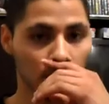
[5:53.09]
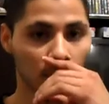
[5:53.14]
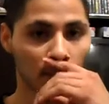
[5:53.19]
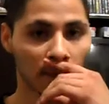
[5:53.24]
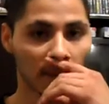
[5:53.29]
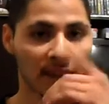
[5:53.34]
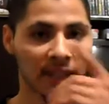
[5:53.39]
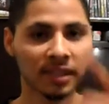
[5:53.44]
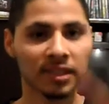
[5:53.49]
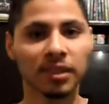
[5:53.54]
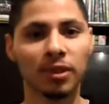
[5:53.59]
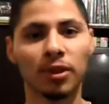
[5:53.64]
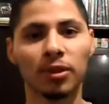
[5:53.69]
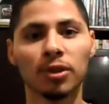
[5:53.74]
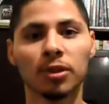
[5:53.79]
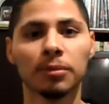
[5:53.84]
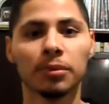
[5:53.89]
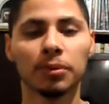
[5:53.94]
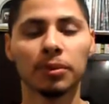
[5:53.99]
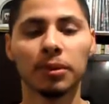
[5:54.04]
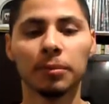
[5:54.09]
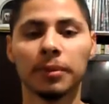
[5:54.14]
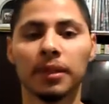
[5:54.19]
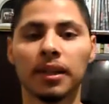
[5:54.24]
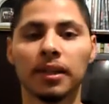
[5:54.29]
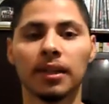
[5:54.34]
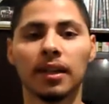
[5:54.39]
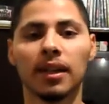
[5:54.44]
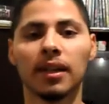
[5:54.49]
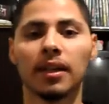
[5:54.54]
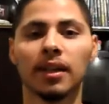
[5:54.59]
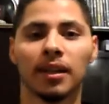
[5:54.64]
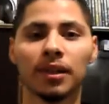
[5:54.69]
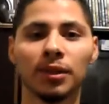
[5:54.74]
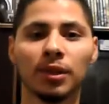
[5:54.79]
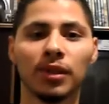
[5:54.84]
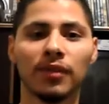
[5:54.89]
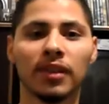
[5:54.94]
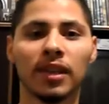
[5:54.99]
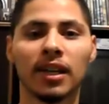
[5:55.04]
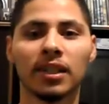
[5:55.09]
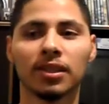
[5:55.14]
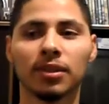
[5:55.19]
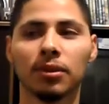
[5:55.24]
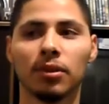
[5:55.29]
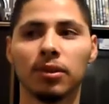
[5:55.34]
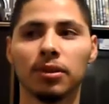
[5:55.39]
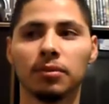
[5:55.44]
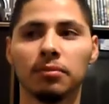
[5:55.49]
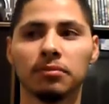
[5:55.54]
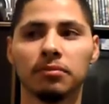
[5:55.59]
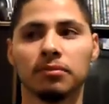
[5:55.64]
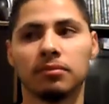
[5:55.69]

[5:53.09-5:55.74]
acid golems where they'd be like, haha, you have an acid golem.